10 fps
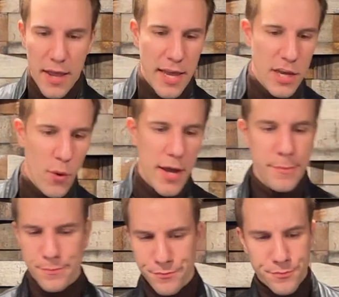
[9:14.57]
Anyway,
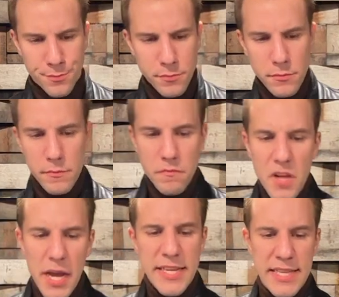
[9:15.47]

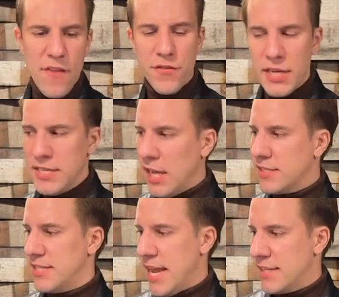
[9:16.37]
it definitely
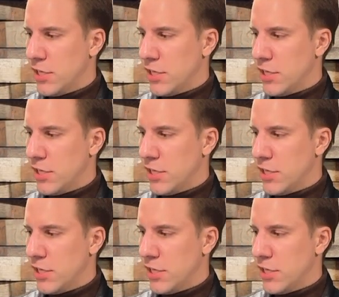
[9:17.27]
does taste,